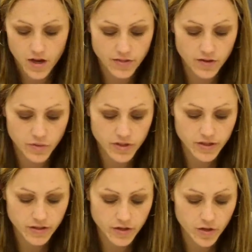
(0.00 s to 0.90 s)
I thought we
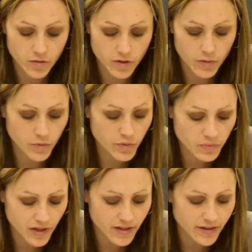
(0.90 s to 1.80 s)
did, you know. And when we
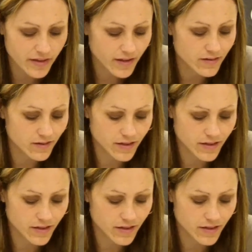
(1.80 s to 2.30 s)
play like that,